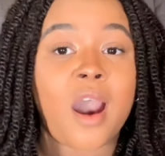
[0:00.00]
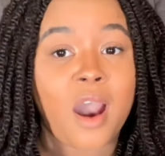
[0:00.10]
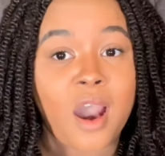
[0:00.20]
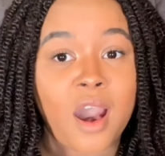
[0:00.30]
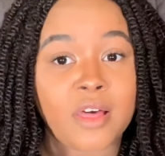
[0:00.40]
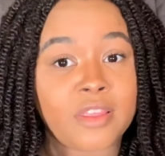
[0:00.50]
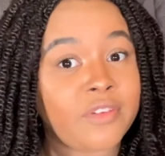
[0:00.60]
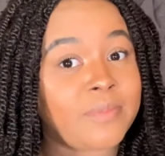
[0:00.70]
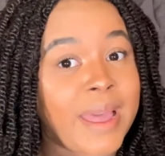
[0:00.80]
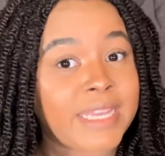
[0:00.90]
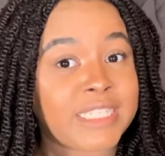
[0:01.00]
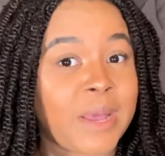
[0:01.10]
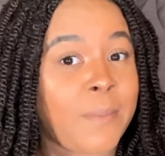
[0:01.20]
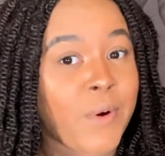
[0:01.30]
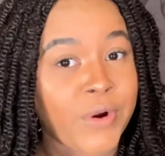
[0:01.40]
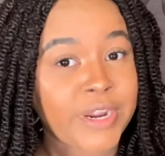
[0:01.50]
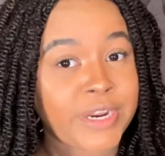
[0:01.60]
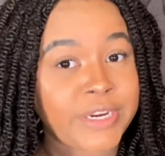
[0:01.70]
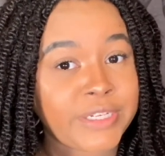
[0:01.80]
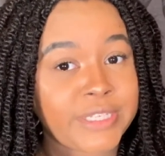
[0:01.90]
all of my
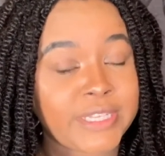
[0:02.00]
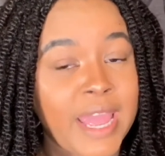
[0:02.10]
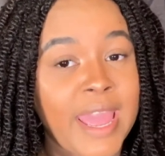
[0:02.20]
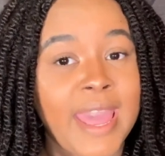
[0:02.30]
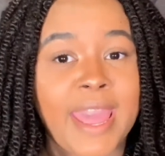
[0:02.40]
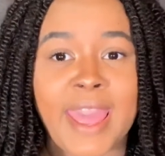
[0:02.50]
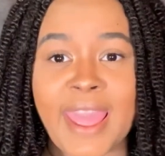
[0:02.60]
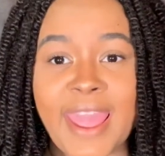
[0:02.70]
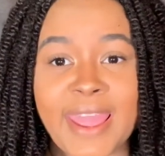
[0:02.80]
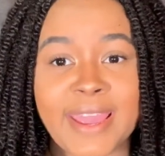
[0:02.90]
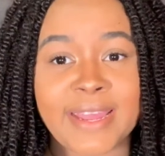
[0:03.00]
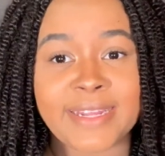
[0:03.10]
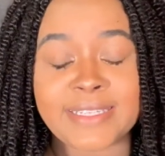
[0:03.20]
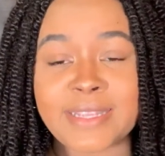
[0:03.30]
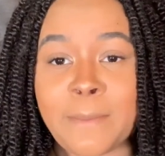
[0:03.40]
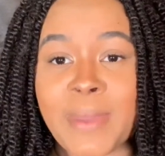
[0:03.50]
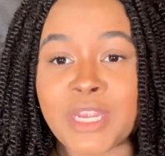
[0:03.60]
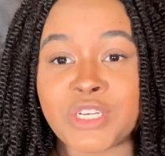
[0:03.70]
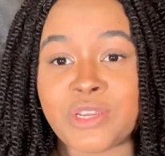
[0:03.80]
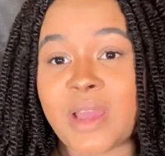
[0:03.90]
supporters. And make
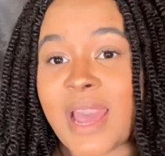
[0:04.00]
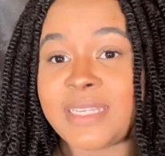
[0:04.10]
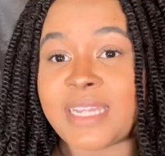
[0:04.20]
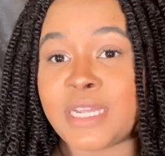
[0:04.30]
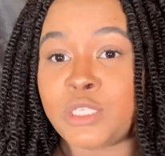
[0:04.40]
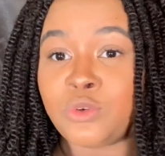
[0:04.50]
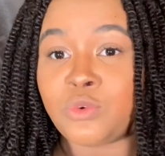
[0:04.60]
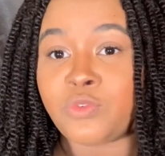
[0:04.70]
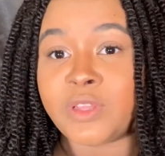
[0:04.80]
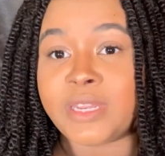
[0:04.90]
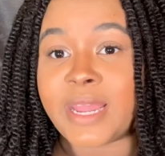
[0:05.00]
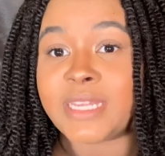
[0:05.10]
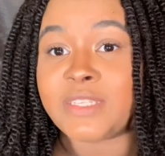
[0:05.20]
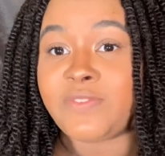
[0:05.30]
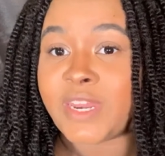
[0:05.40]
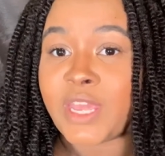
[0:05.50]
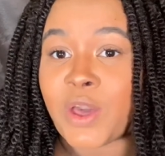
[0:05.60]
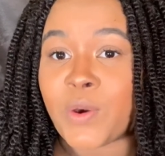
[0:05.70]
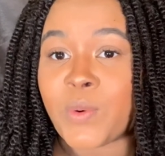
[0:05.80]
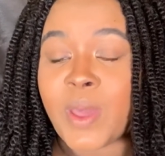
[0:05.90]
sure you guys stay tuned for the next
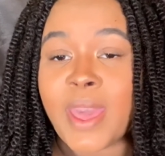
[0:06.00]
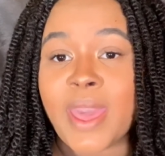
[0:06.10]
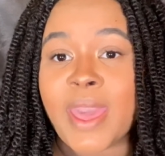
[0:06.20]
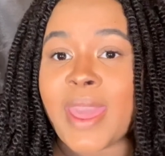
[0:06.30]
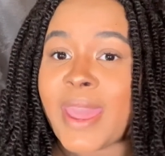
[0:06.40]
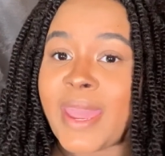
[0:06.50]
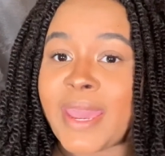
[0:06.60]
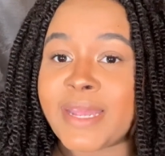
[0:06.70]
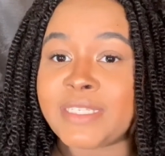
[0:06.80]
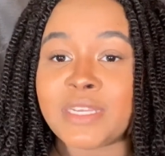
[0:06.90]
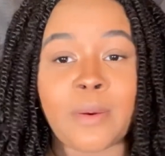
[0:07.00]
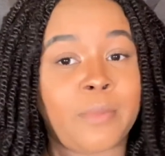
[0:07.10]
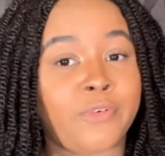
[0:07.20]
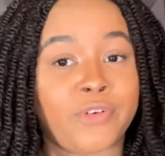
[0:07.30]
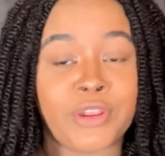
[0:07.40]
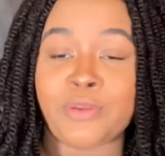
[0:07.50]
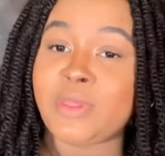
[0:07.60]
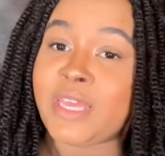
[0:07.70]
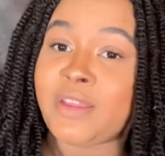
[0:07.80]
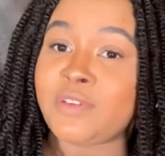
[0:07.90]
video. And before you
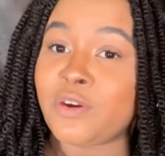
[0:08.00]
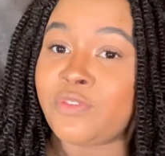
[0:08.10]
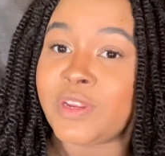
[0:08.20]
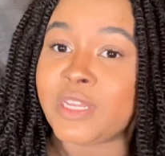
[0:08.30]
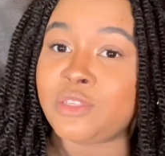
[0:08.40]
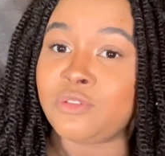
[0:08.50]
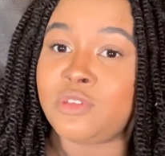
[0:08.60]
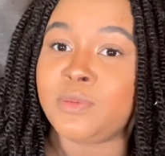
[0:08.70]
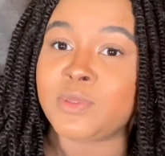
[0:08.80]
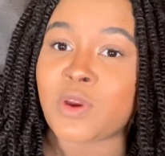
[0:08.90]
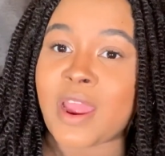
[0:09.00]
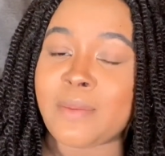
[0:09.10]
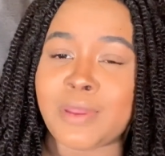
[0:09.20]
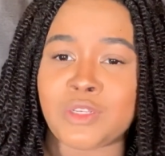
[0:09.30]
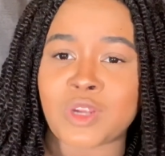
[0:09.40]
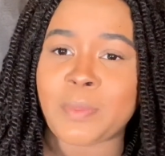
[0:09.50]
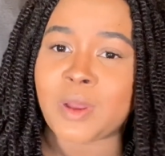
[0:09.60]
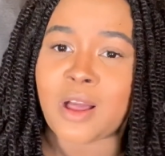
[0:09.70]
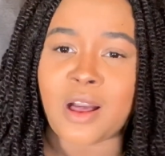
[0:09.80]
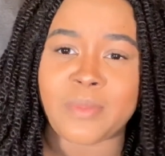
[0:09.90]
leave, don't forget to subscribe and drop
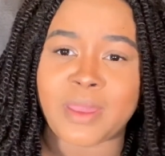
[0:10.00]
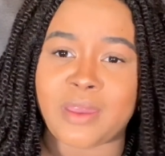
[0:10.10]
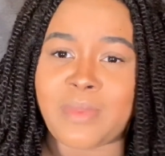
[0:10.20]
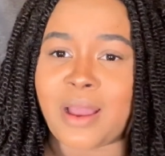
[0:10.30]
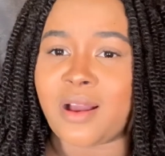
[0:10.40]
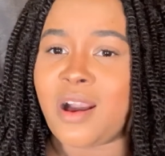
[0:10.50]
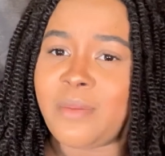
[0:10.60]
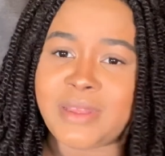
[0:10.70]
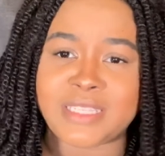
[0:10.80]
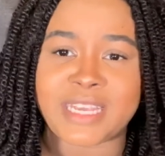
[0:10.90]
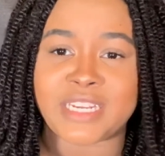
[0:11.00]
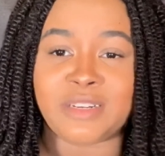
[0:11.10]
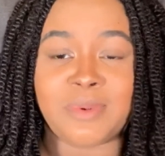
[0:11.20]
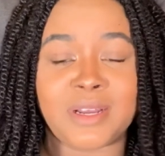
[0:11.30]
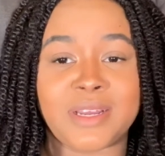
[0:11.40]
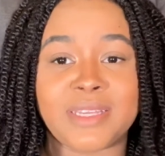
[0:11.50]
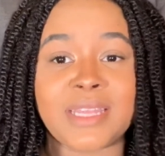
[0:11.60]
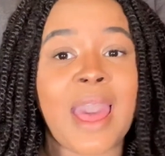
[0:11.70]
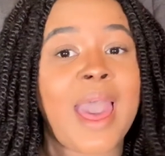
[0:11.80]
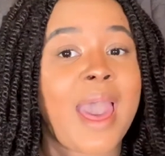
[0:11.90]
a comment in my comment section, because
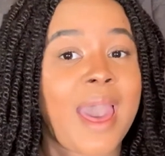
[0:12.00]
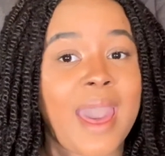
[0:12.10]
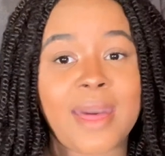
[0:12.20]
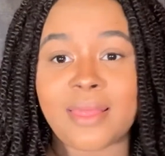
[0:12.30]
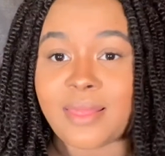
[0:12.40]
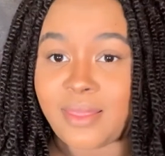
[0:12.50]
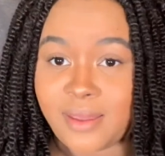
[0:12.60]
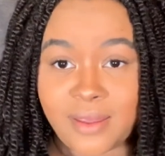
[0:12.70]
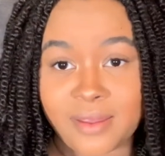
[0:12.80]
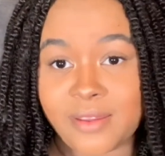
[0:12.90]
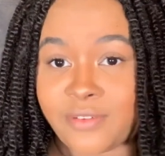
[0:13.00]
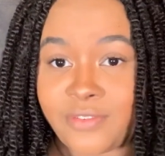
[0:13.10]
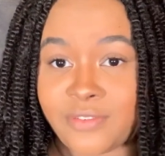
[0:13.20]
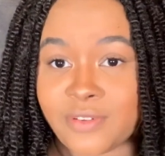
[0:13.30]
I love